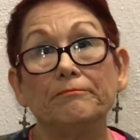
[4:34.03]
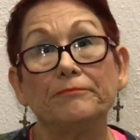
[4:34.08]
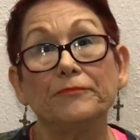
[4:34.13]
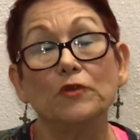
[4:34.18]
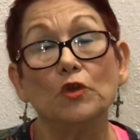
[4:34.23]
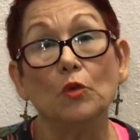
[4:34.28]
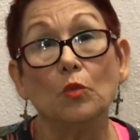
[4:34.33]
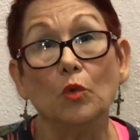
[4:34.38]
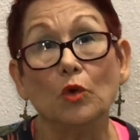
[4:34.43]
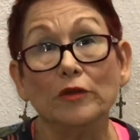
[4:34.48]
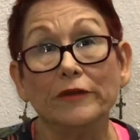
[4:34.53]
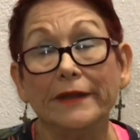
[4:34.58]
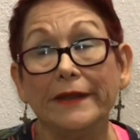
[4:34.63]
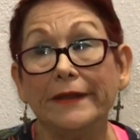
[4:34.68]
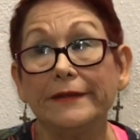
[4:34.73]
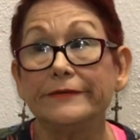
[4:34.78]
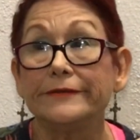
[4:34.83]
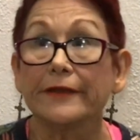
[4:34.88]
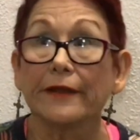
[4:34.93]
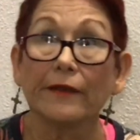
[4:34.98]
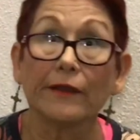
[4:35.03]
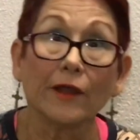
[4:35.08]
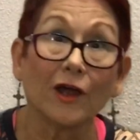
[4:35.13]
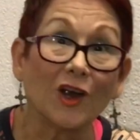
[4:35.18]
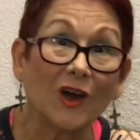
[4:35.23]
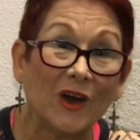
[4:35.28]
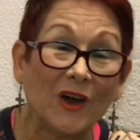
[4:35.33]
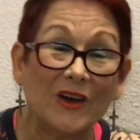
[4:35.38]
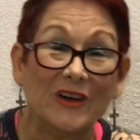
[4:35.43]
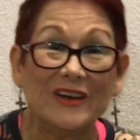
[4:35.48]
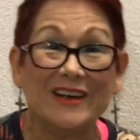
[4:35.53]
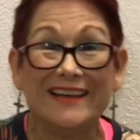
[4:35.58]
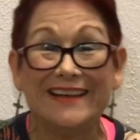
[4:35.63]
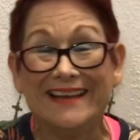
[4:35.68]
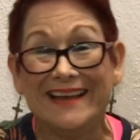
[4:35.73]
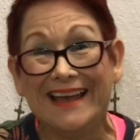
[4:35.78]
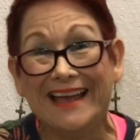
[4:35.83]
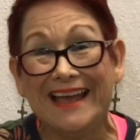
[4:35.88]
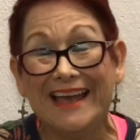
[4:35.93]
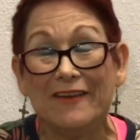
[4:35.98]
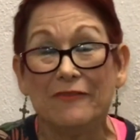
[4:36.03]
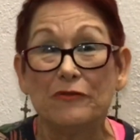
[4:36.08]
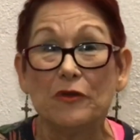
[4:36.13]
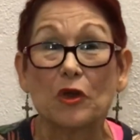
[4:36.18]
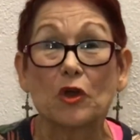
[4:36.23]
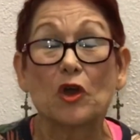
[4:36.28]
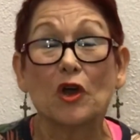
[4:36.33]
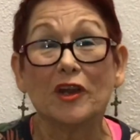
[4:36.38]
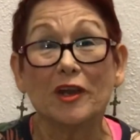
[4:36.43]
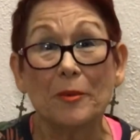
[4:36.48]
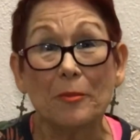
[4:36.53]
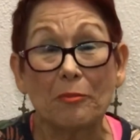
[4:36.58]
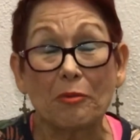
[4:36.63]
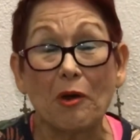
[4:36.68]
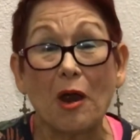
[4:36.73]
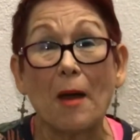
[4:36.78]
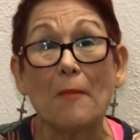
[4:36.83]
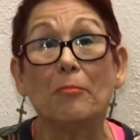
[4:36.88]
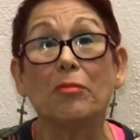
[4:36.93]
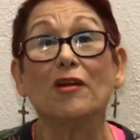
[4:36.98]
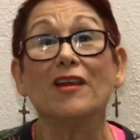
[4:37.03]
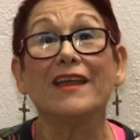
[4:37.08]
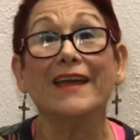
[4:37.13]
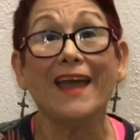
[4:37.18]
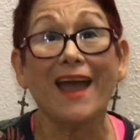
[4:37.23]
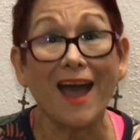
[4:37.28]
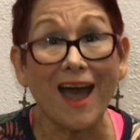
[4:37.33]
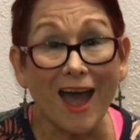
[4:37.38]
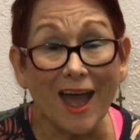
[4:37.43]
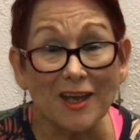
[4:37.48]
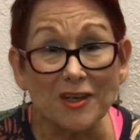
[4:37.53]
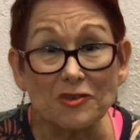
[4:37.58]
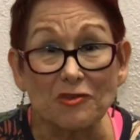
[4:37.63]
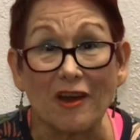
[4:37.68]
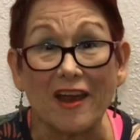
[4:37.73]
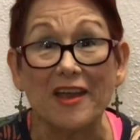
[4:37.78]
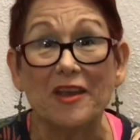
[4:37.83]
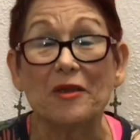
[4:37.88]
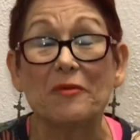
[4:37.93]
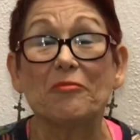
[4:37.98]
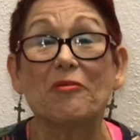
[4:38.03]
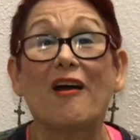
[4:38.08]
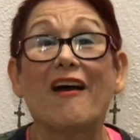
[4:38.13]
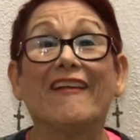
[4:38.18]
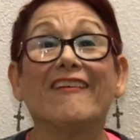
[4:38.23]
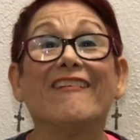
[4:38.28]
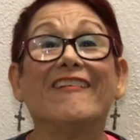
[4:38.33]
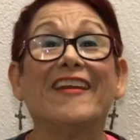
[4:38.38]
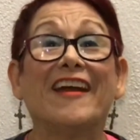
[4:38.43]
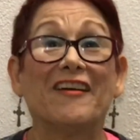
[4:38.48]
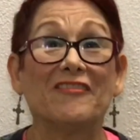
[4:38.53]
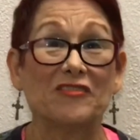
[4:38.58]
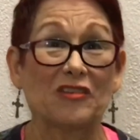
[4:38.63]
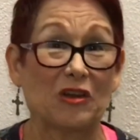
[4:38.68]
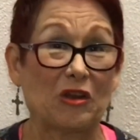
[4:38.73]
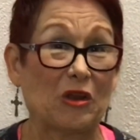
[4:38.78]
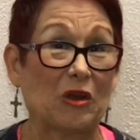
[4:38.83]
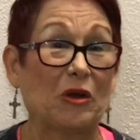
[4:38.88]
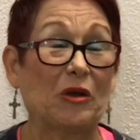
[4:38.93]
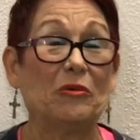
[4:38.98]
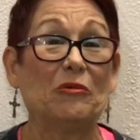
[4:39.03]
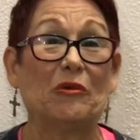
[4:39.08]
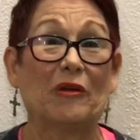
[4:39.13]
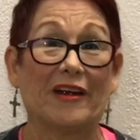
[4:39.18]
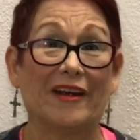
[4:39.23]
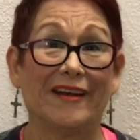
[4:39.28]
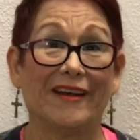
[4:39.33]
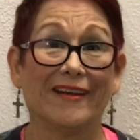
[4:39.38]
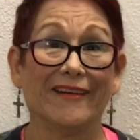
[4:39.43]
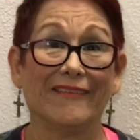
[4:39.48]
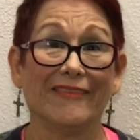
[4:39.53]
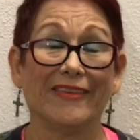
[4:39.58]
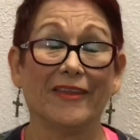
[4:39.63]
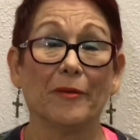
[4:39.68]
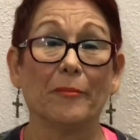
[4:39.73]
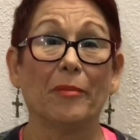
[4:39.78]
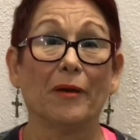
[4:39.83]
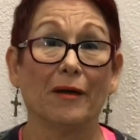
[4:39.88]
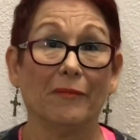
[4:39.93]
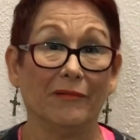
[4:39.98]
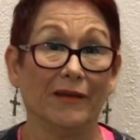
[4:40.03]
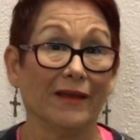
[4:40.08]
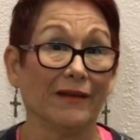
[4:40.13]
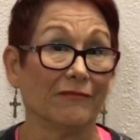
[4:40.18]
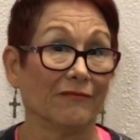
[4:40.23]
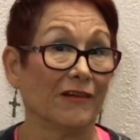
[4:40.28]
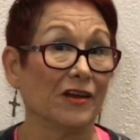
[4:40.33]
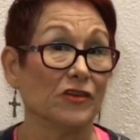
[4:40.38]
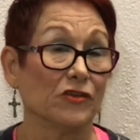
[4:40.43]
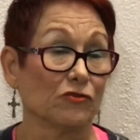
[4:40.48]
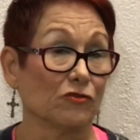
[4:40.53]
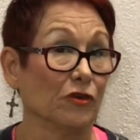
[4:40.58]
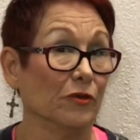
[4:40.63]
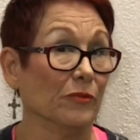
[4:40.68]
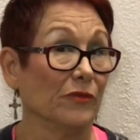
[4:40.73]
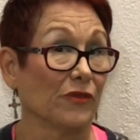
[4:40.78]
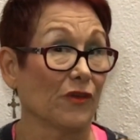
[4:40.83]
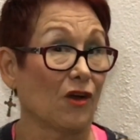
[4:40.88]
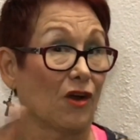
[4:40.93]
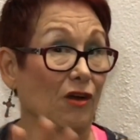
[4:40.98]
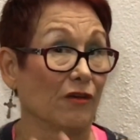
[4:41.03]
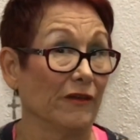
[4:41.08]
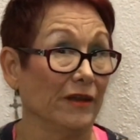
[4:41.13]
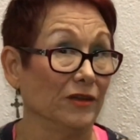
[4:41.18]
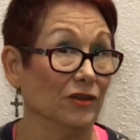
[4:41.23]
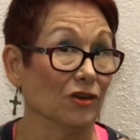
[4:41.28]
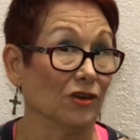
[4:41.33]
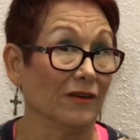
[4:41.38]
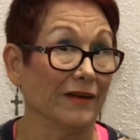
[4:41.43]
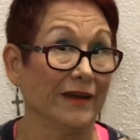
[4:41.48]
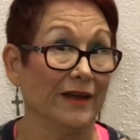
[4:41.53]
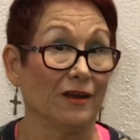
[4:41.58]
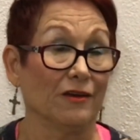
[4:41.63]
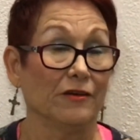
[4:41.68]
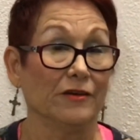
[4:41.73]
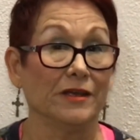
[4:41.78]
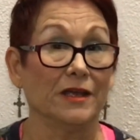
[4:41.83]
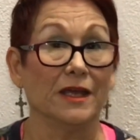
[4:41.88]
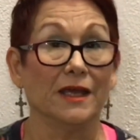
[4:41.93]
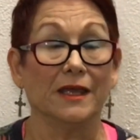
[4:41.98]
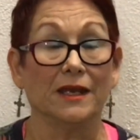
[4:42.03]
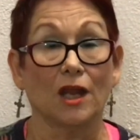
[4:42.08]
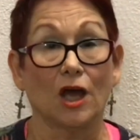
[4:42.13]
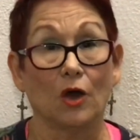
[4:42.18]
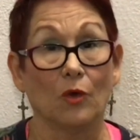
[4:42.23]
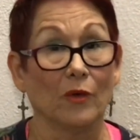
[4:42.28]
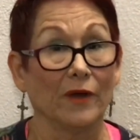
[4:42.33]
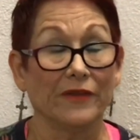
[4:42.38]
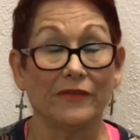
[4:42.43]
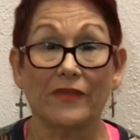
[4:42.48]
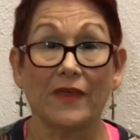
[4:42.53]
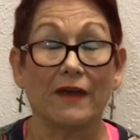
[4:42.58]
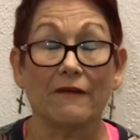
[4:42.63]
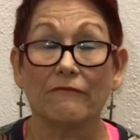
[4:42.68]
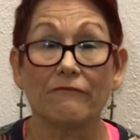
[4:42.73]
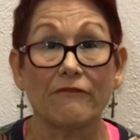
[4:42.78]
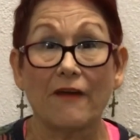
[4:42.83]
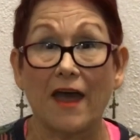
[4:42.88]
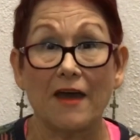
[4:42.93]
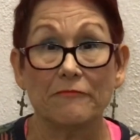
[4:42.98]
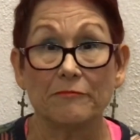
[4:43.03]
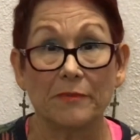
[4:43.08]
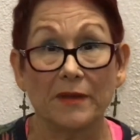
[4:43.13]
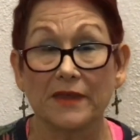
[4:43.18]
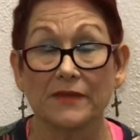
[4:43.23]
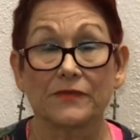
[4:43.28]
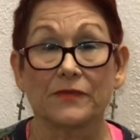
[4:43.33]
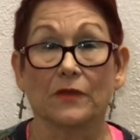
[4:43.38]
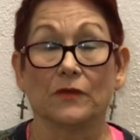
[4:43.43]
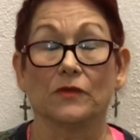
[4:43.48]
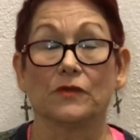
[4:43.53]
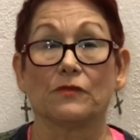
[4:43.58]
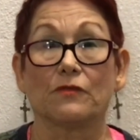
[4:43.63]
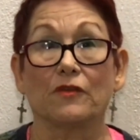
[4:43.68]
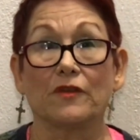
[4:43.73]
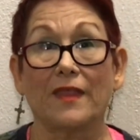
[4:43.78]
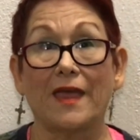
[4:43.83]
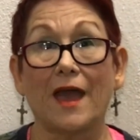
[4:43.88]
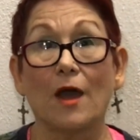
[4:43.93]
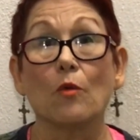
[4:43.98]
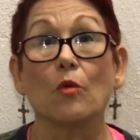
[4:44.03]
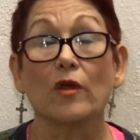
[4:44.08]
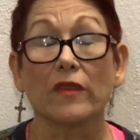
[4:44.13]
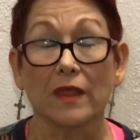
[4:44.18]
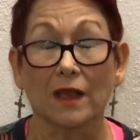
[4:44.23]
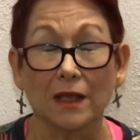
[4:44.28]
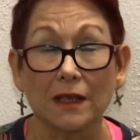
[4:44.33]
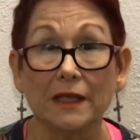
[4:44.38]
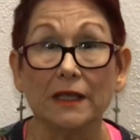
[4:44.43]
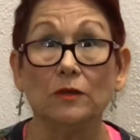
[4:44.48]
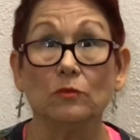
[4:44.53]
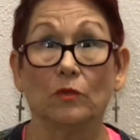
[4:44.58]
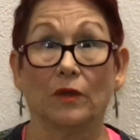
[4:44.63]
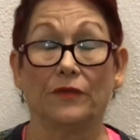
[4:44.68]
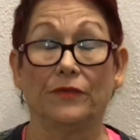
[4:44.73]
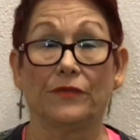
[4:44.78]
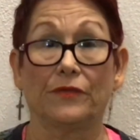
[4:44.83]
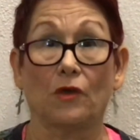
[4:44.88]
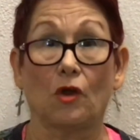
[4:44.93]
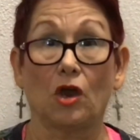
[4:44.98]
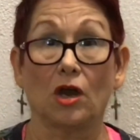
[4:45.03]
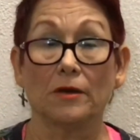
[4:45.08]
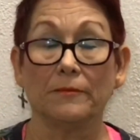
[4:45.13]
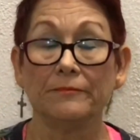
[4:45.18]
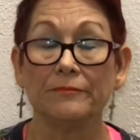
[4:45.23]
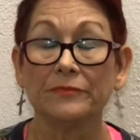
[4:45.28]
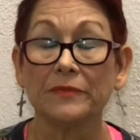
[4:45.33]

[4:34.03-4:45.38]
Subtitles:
You will need to learn, if you're going to properly hydrate, you're probably going to have to learn where the public restrooms are in your area, and always have 5 pesos for that, where the clean ones are.